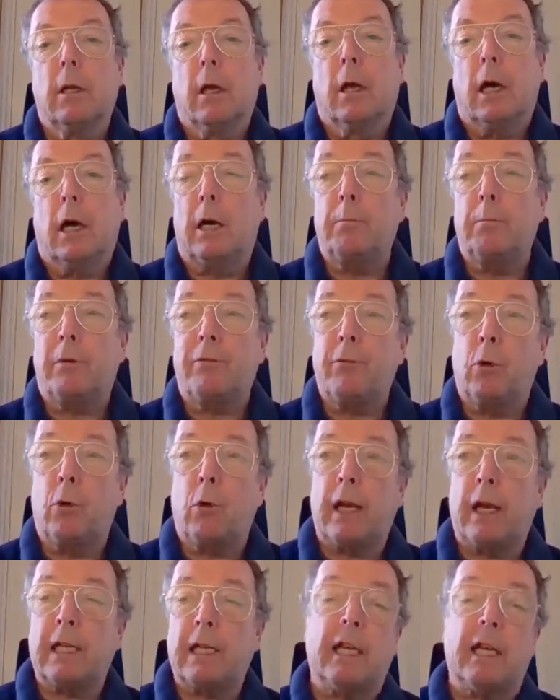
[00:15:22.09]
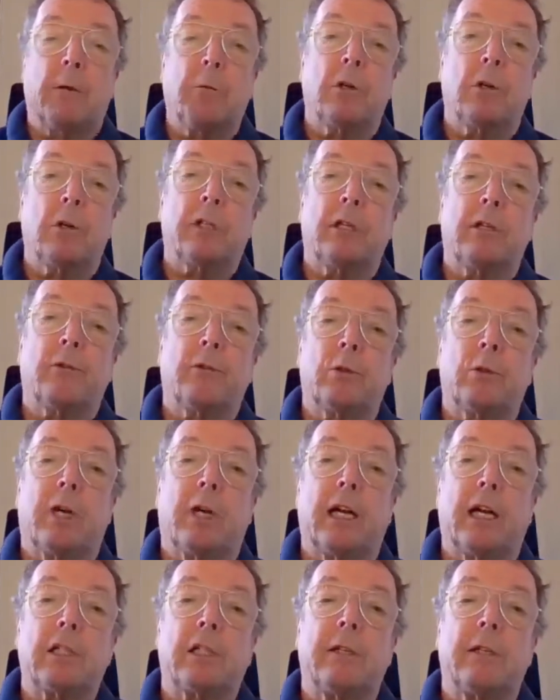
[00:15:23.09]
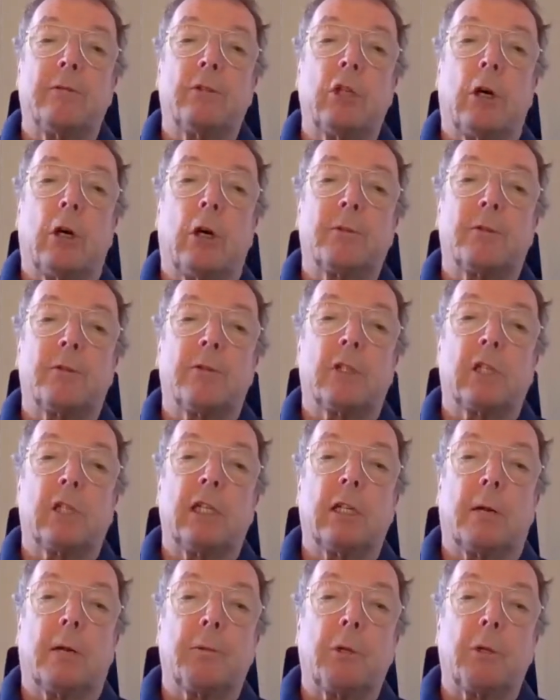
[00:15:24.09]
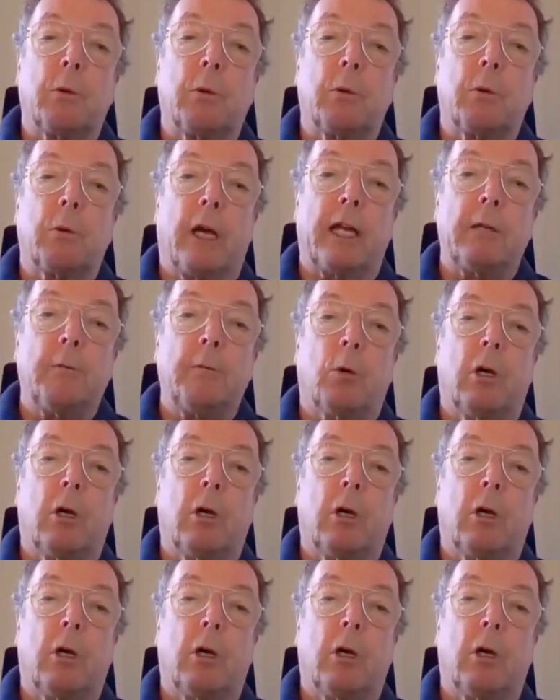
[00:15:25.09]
And before that, I worked in a variety of jobs for TWA,